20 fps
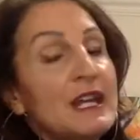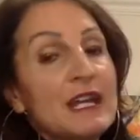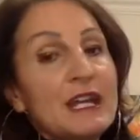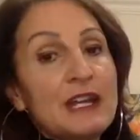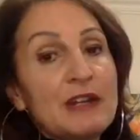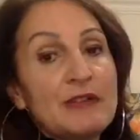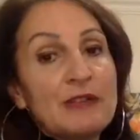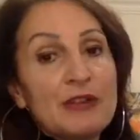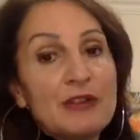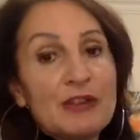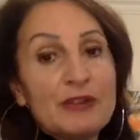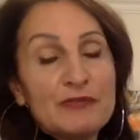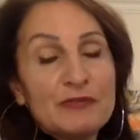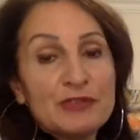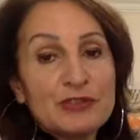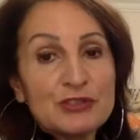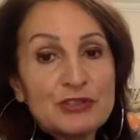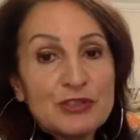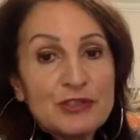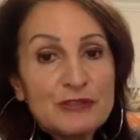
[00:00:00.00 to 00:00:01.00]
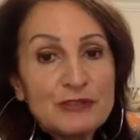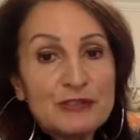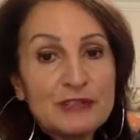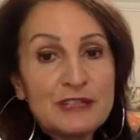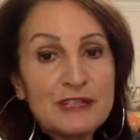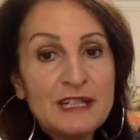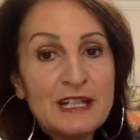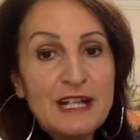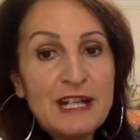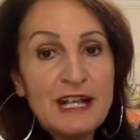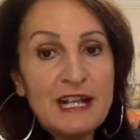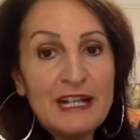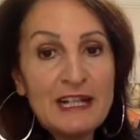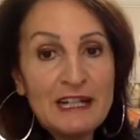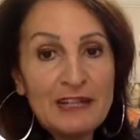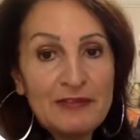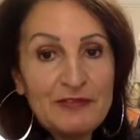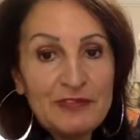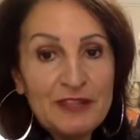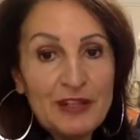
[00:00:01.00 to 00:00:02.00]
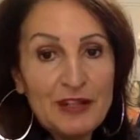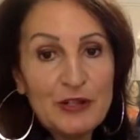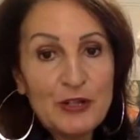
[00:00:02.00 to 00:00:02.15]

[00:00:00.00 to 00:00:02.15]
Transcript: area of the shoulder, I left that